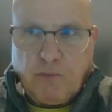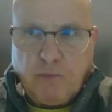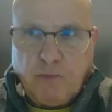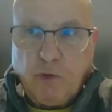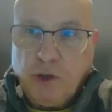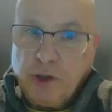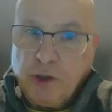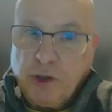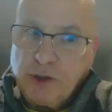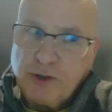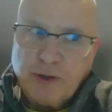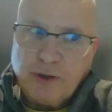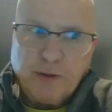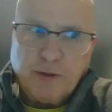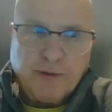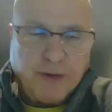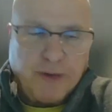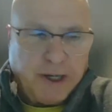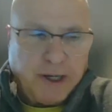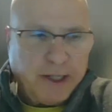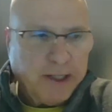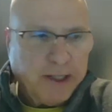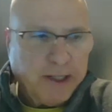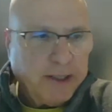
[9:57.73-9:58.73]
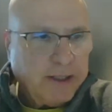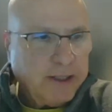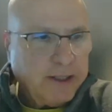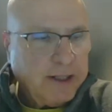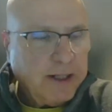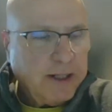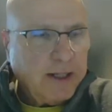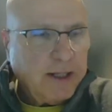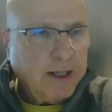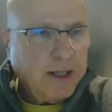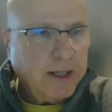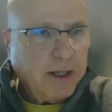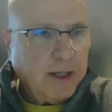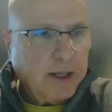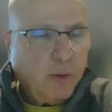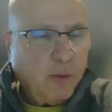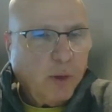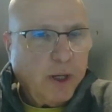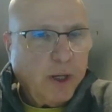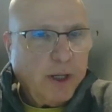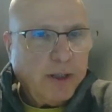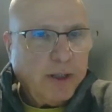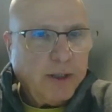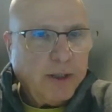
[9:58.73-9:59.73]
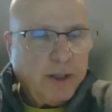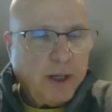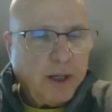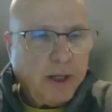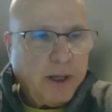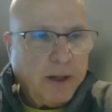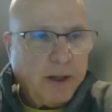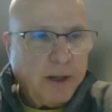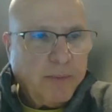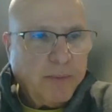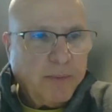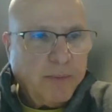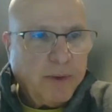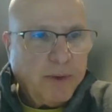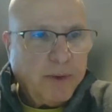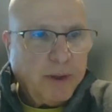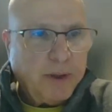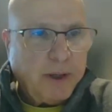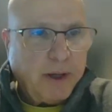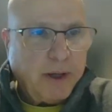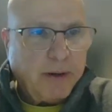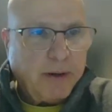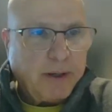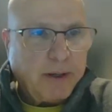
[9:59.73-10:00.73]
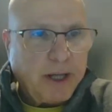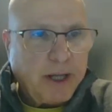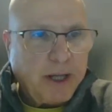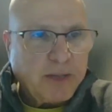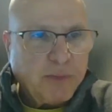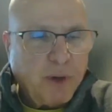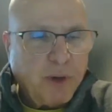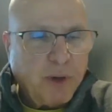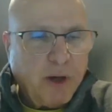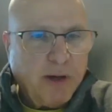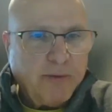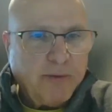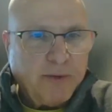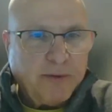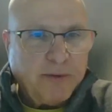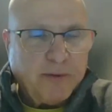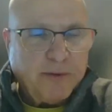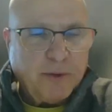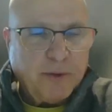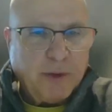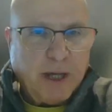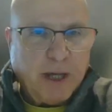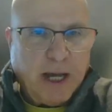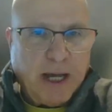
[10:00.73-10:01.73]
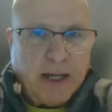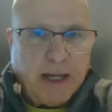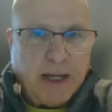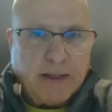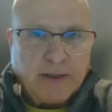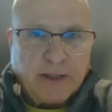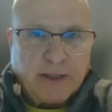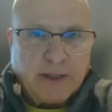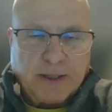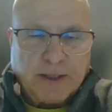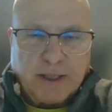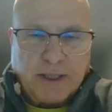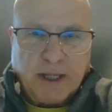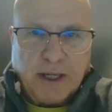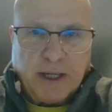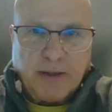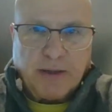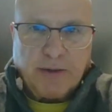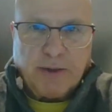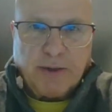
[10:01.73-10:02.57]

You can still find it, when the Eric Asimov and a few guys got together